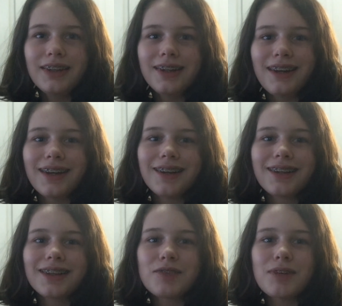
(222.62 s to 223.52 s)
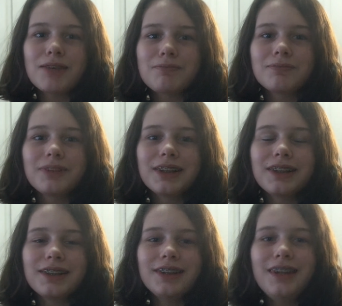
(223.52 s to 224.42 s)
Yeah, sometimes
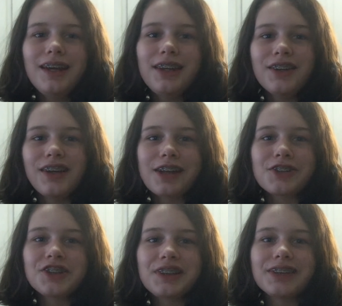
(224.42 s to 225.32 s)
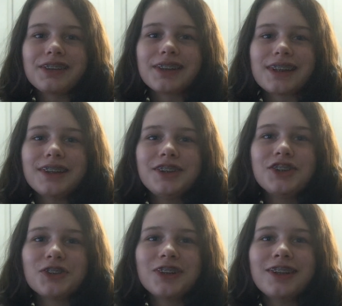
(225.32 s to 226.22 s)
you'll actually like
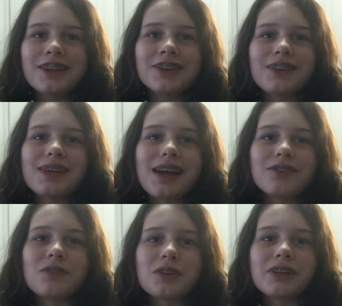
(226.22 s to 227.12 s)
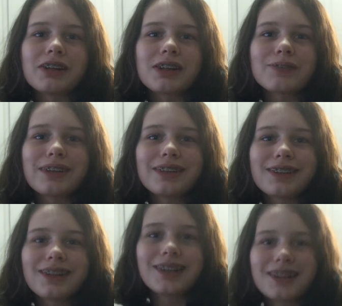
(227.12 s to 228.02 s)
enjoy those advertisements.